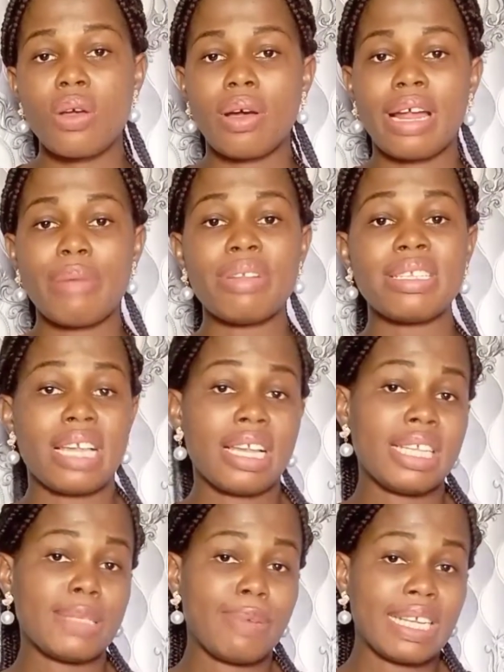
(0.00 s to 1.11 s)
What I mean is that
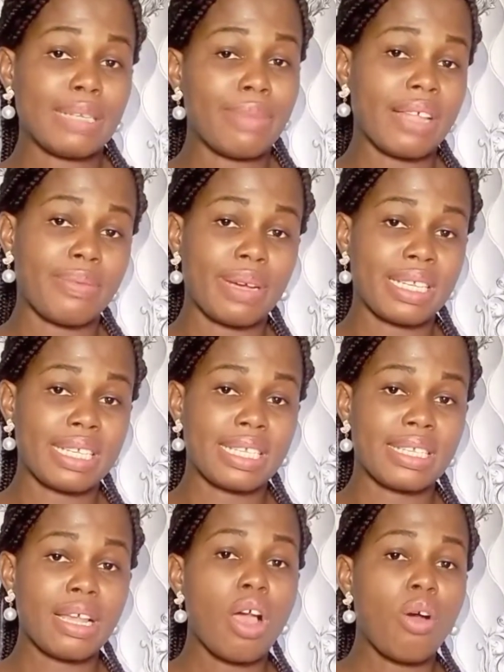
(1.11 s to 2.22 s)
he's bad in
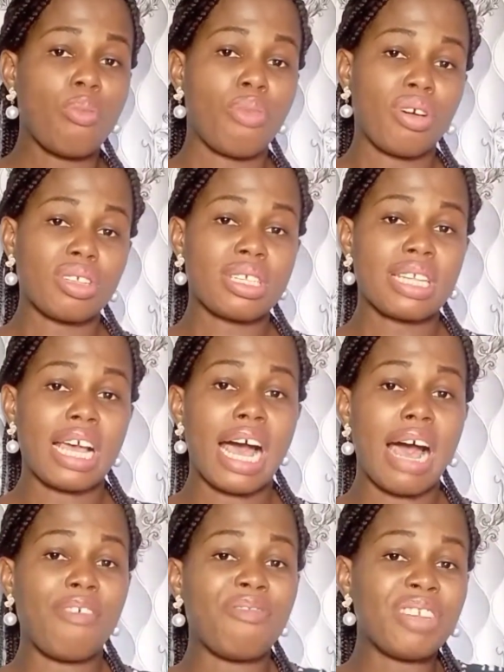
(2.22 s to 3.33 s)
mathematics. But
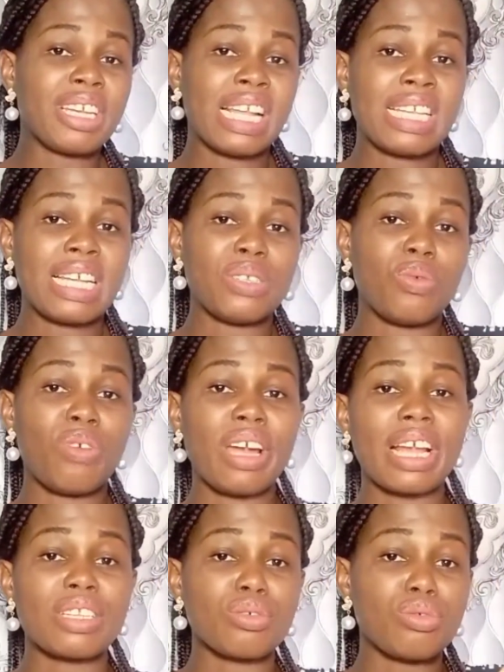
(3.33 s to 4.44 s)
I've negated the
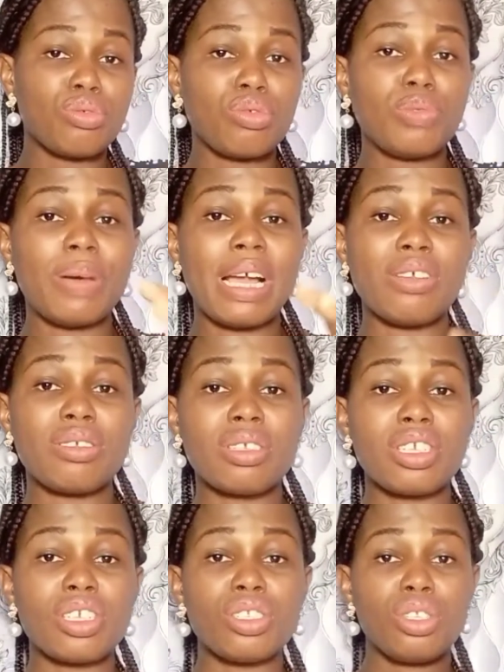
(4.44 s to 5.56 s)
word good by
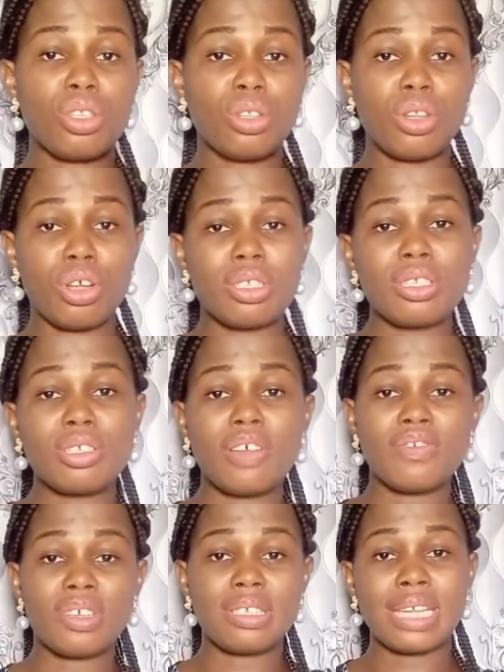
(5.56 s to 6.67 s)
using not. Instead
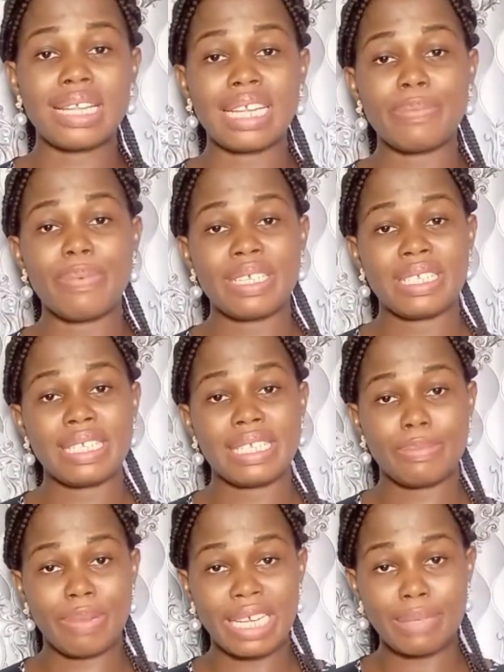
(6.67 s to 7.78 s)
of just saying that the person is
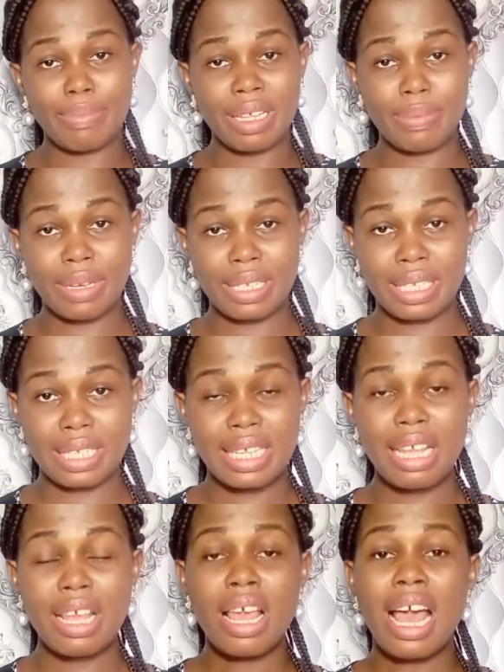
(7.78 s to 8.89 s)
bad in mathematics,
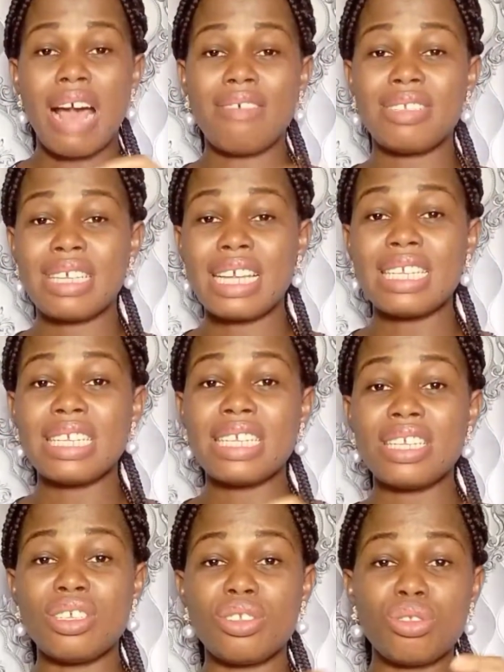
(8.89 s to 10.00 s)
I've said he
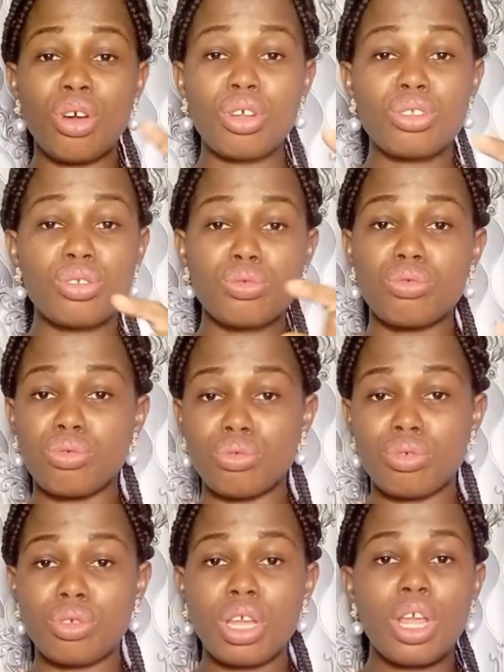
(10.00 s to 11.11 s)
is not good.
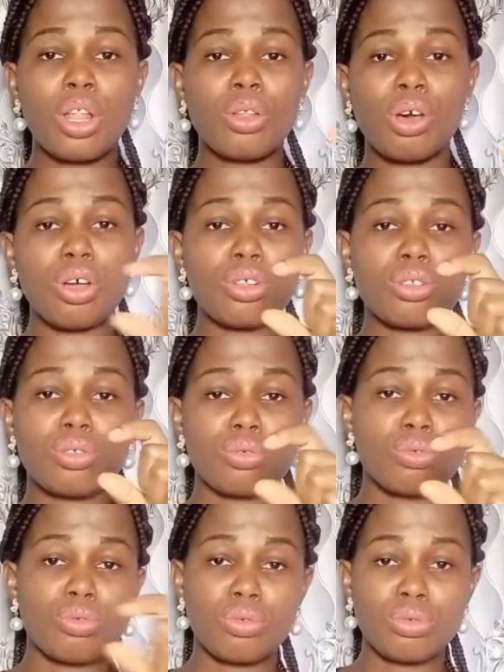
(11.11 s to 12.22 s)
Not
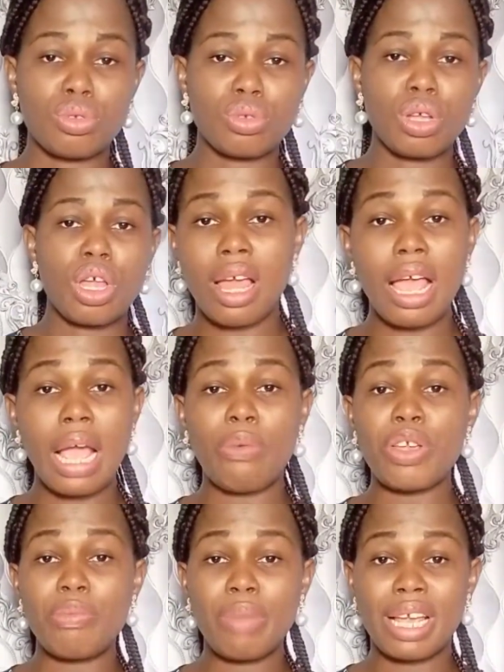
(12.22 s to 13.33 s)
good. And
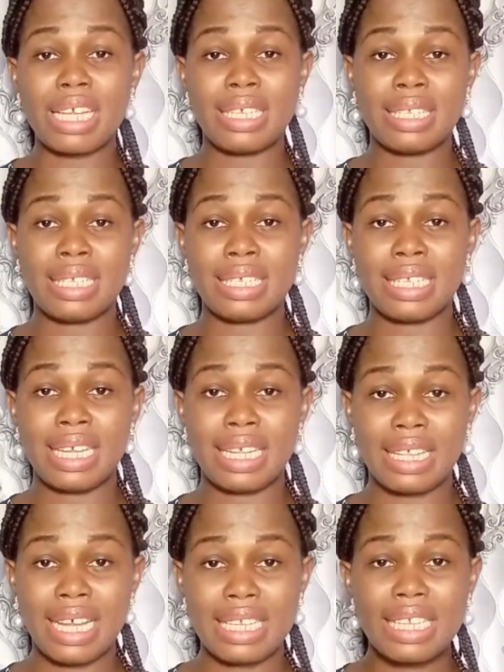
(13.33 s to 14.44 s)
when you make a sentence like
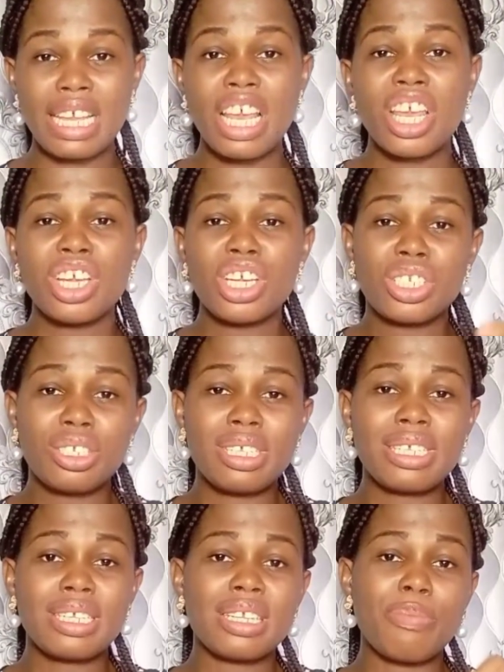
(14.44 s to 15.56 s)
that, it
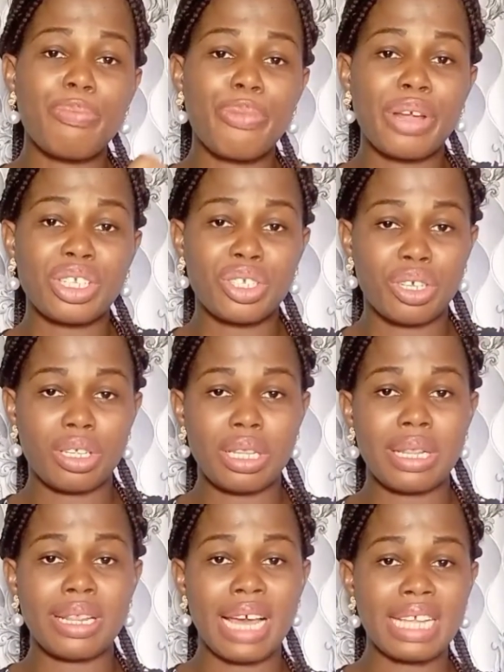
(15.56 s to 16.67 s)
reduces the
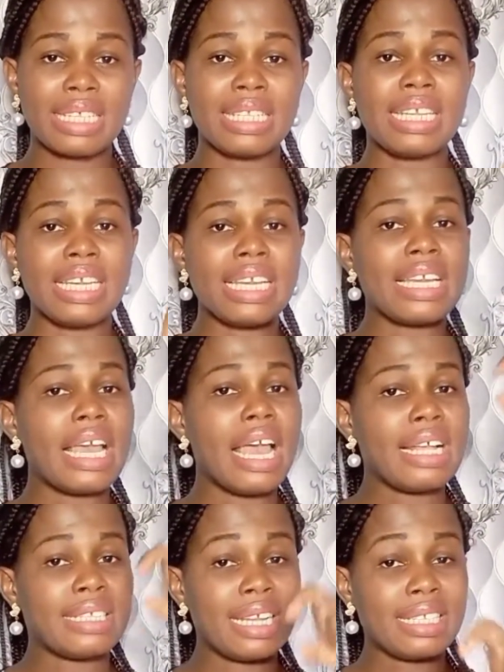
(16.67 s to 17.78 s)
impression that the
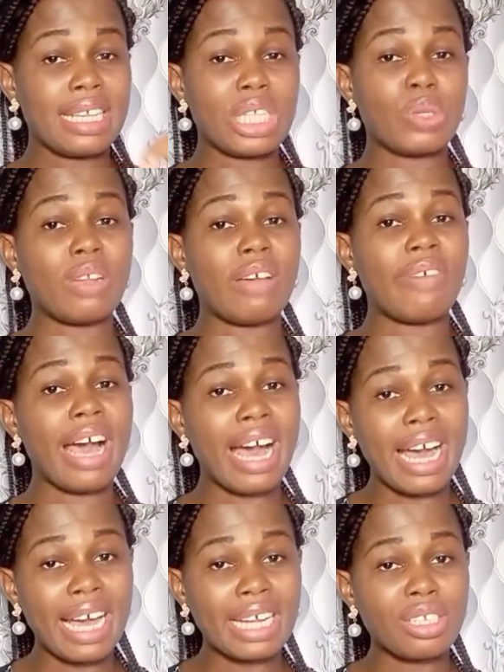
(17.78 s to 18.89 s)
sentence would have
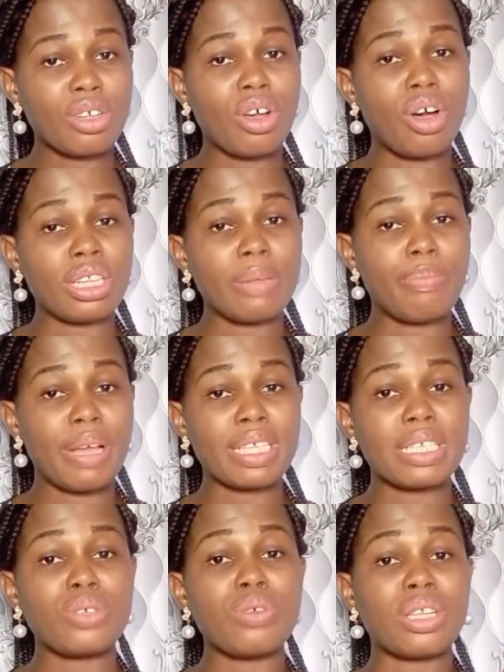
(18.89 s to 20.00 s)
had on the
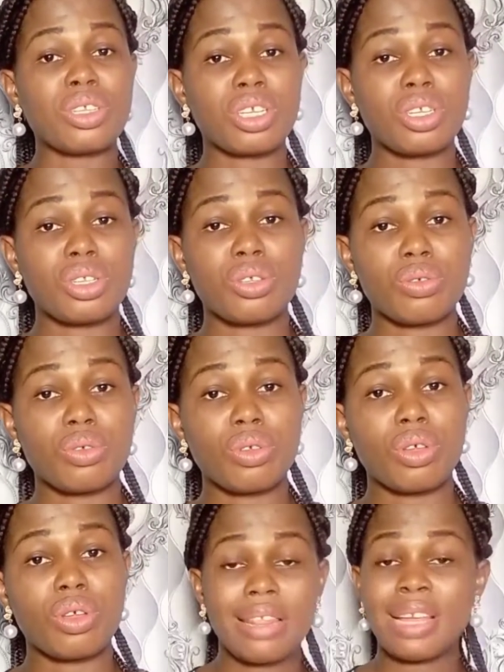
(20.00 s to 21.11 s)
person you are talking to.
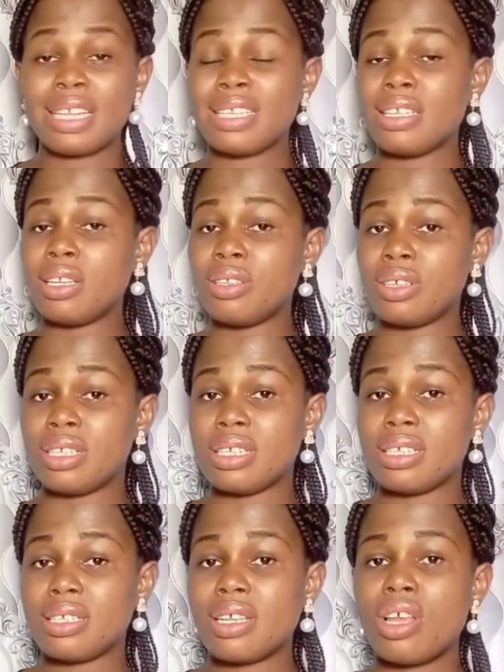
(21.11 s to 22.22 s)
That is
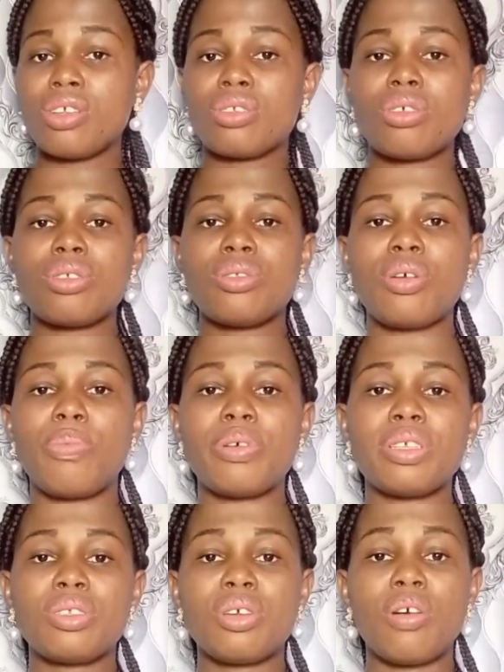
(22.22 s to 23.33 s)
litotes. So it's the
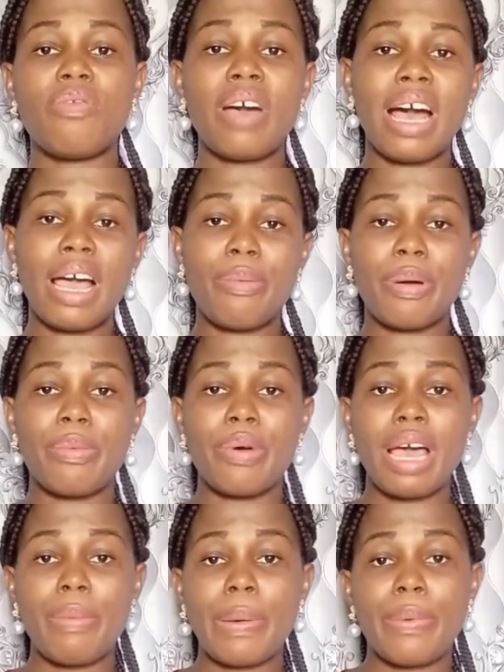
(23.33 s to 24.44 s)
opposite of hyperbole.
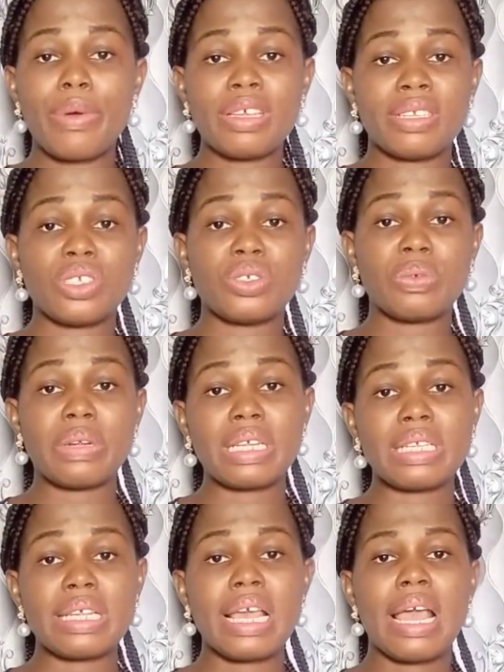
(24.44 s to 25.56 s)
Hyperbole
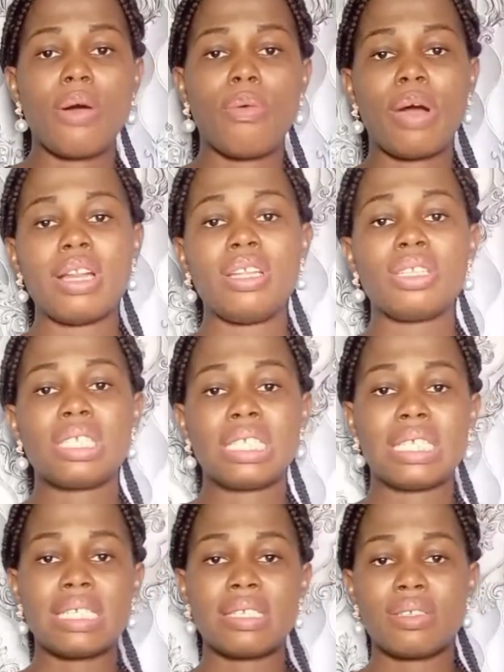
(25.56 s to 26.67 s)
exaggerates while
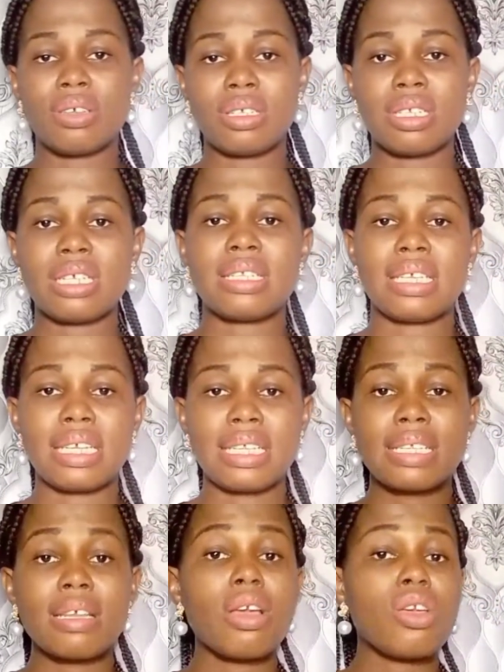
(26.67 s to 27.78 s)
litotes understate
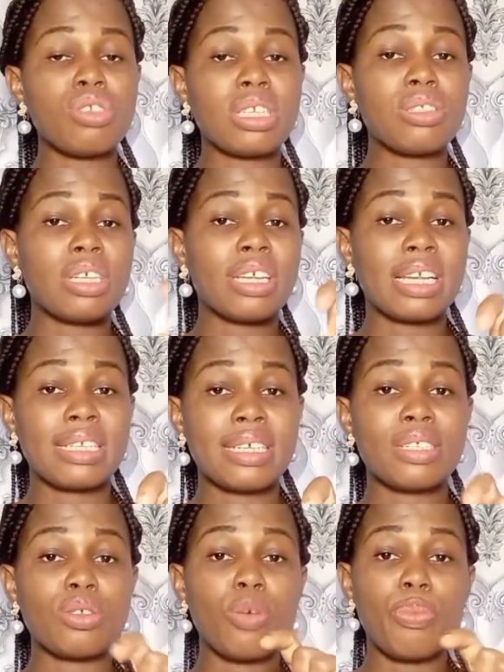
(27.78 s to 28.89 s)
using
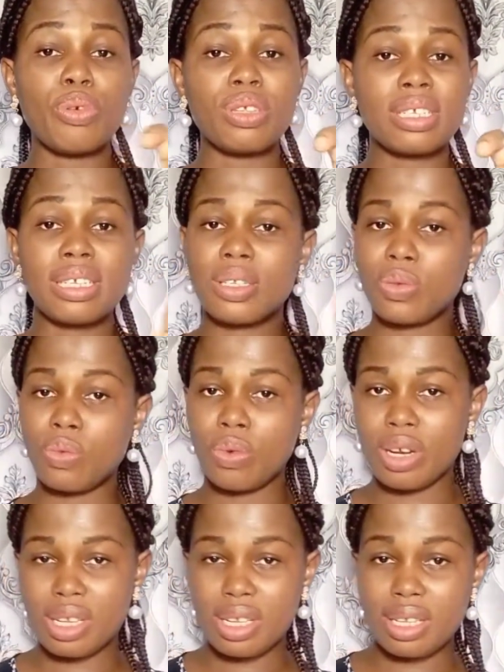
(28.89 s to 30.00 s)
negated opposite
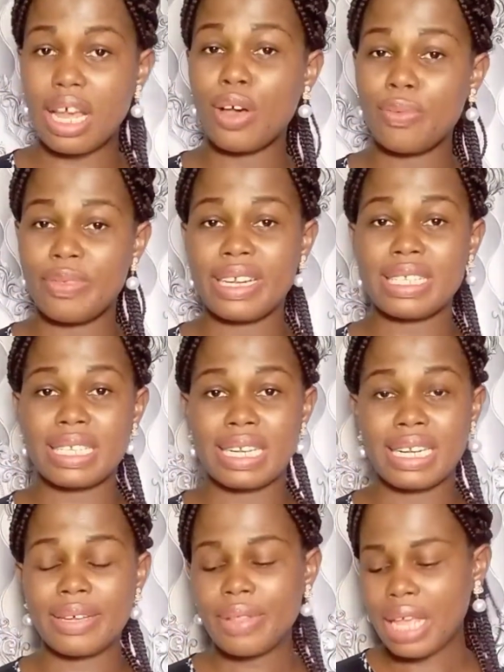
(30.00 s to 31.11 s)
words. I hope that is
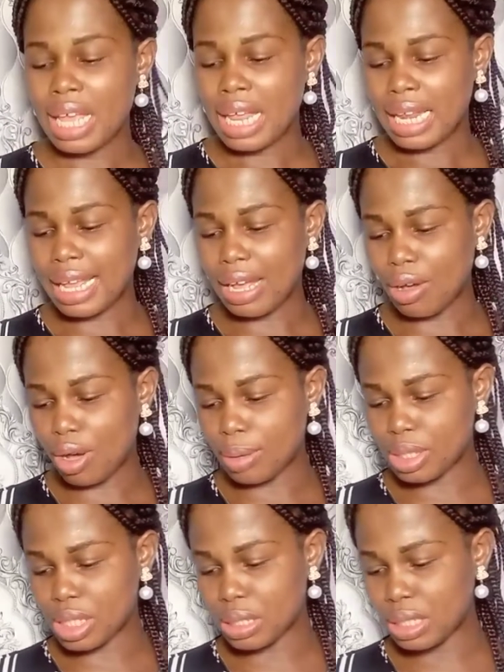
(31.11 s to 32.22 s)
clear. Now,
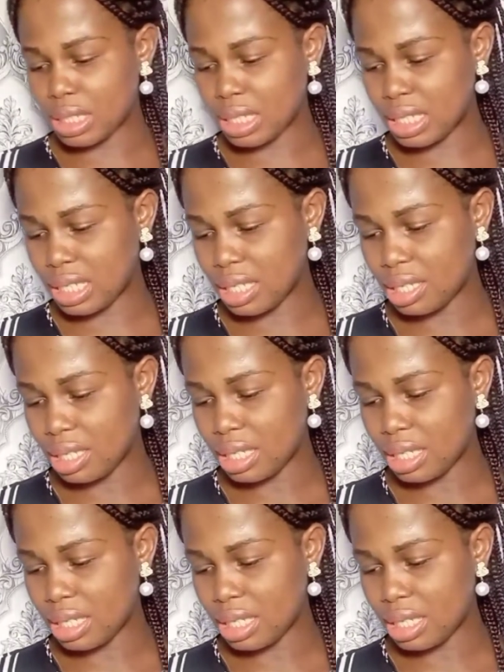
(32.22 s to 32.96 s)
option